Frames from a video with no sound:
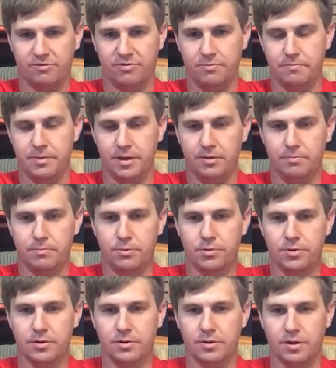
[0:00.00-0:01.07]
From
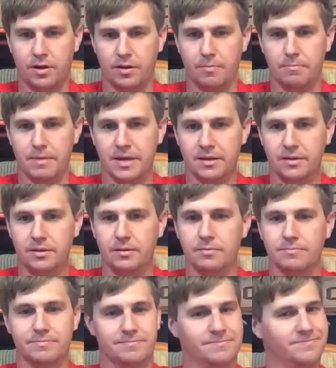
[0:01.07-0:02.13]
Melbourne,
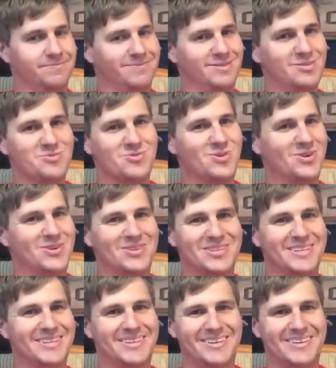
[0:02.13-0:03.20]
the
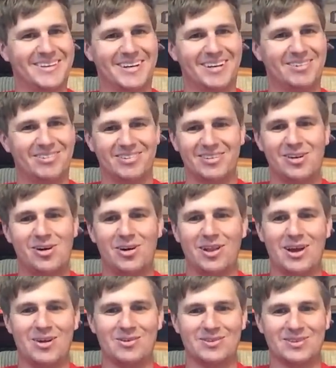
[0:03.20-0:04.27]
words, they're tough. All
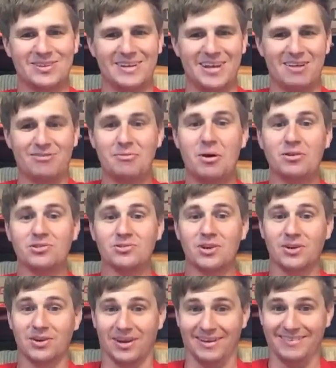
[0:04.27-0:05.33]
hours of the day. From
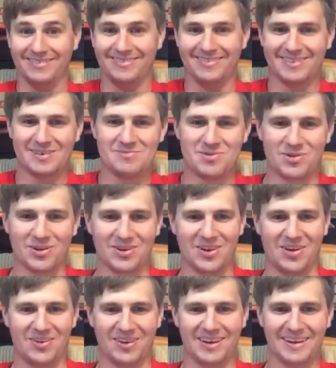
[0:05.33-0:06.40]
Australia. Good morning,
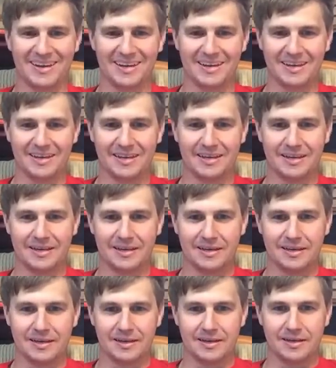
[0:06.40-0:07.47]
Tony.
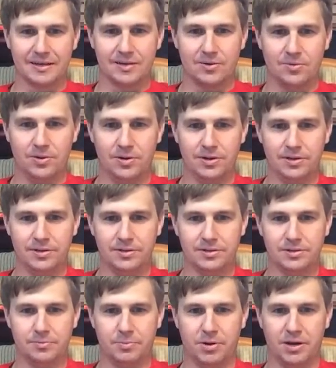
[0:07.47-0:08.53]
What
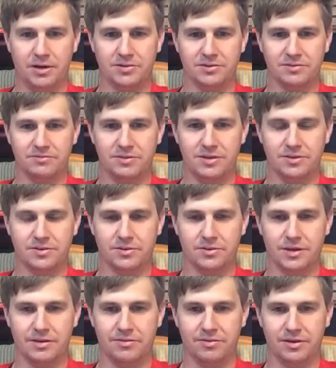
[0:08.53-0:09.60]
is the price on a
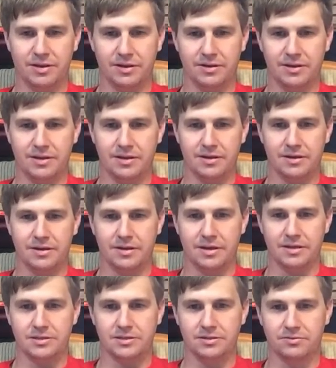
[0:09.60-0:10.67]
vehicle? I have a
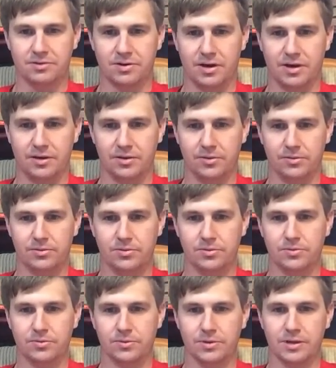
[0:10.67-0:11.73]
1998 Silverado
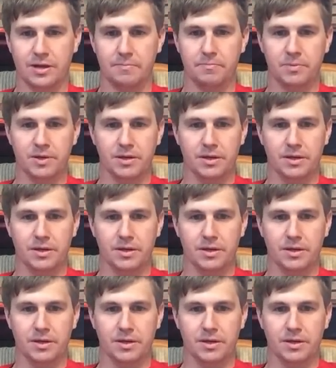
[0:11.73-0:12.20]
228.